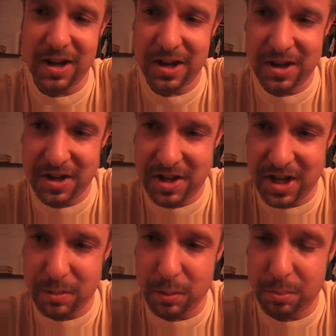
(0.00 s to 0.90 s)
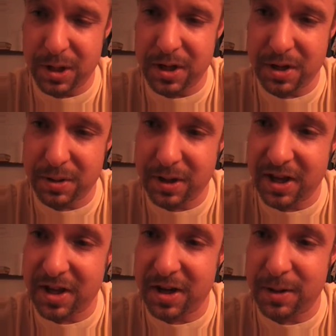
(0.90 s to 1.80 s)
I couldn't say Milpitas at the
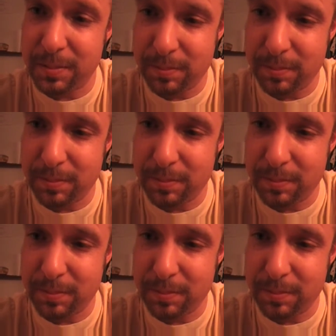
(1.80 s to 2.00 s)
time.